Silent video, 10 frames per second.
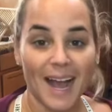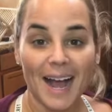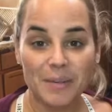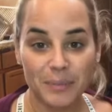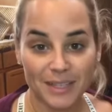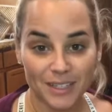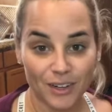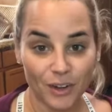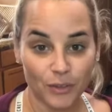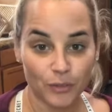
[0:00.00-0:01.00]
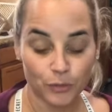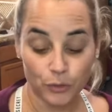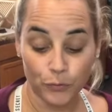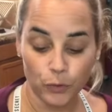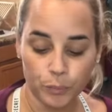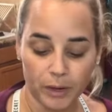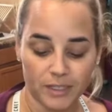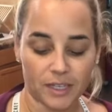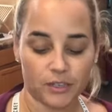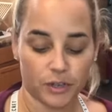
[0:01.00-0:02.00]
I placed it all in the food
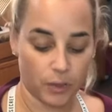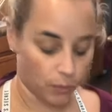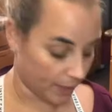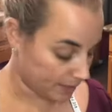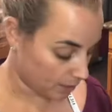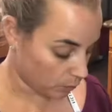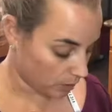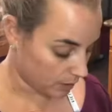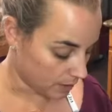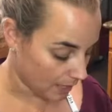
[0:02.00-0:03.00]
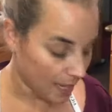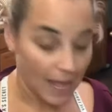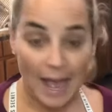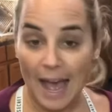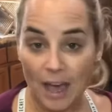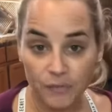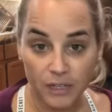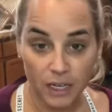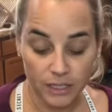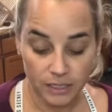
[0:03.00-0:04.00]
processor. And what I did was half
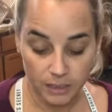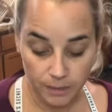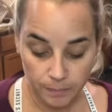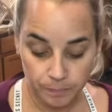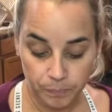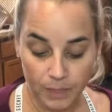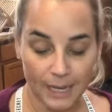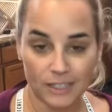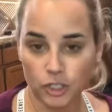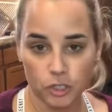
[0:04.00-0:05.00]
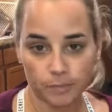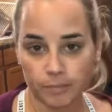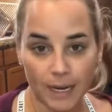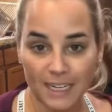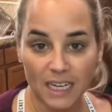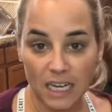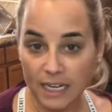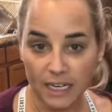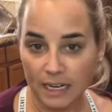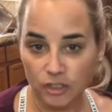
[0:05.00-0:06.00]
an onion. And I didn't cut
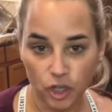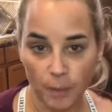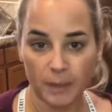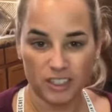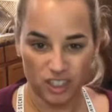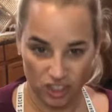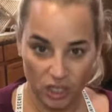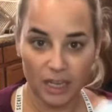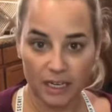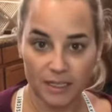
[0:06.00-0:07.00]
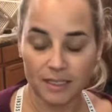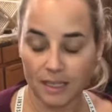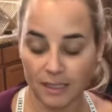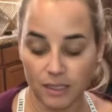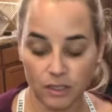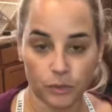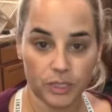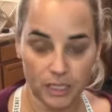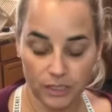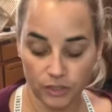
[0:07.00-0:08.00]
it, I didn't chop it, I just cut it in slices so
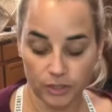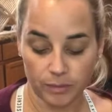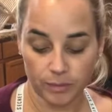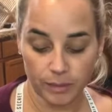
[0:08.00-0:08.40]
it's easier to